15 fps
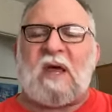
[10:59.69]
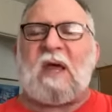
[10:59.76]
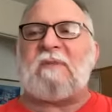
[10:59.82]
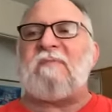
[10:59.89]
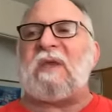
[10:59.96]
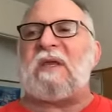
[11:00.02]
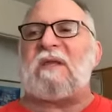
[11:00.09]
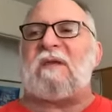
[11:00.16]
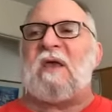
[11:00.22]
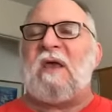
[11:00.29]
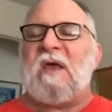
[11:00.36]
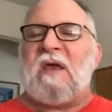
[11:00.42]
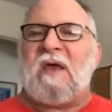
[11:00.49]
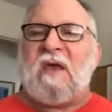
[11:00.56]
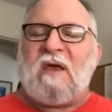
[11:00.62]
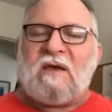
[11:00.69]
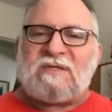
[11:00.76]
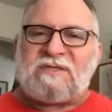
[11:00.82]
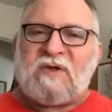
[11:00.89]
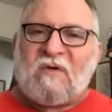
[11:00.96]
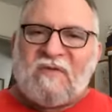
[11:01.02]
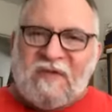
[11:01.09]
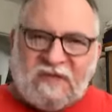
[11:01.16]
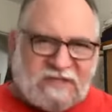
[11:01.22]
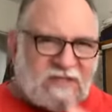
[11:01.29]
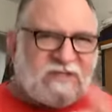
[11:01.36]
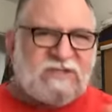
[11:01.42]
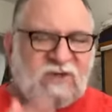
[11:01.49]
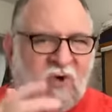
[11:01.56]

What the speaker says: I mean, so this is